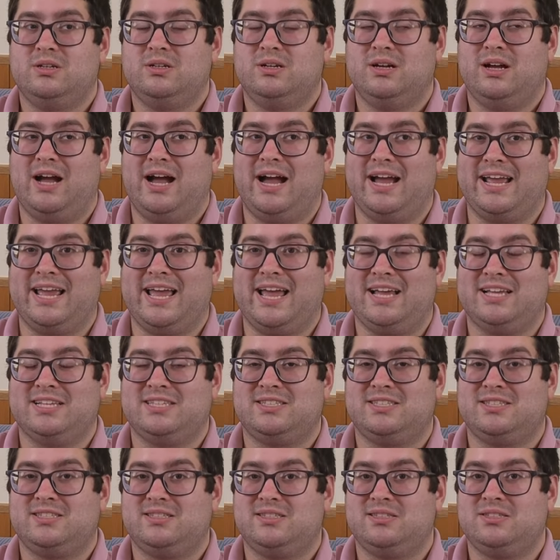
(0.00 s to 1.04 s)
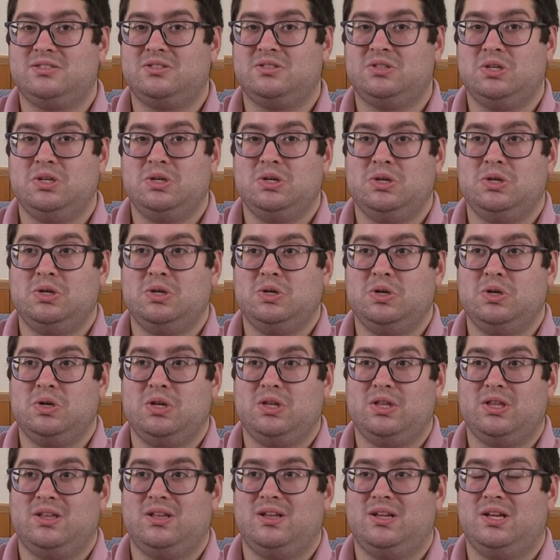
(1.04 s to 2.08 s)
I guess
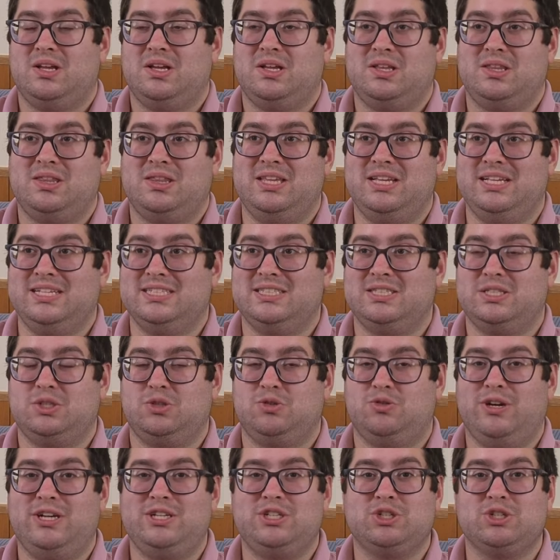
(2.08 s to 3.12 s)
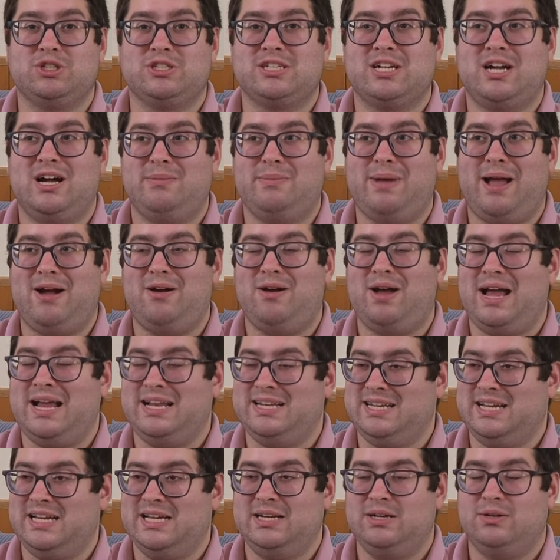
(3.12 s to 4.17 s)
these creatures come out at
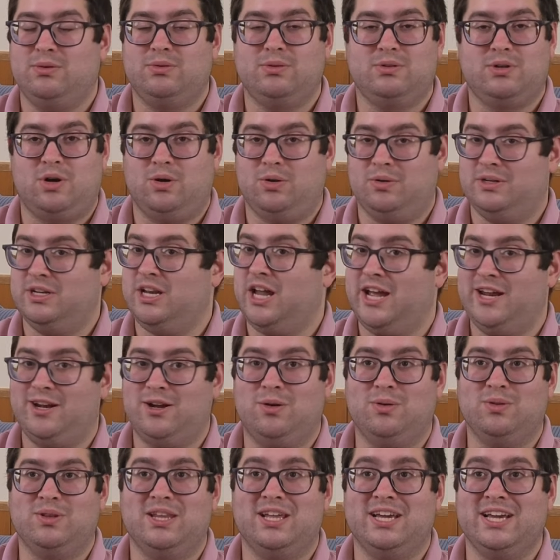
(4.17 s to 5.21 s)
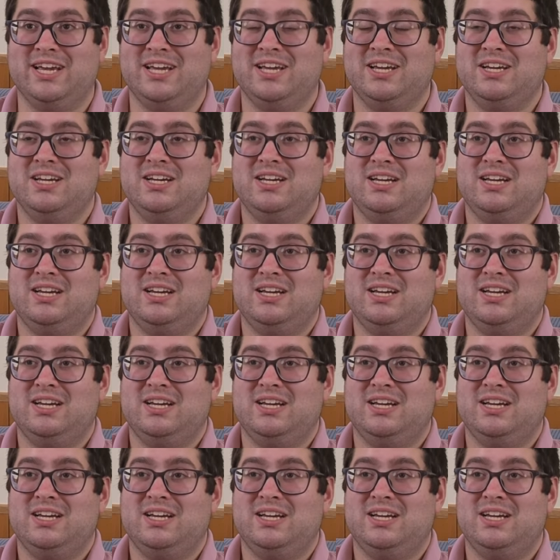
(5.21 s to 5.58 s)
night, night only.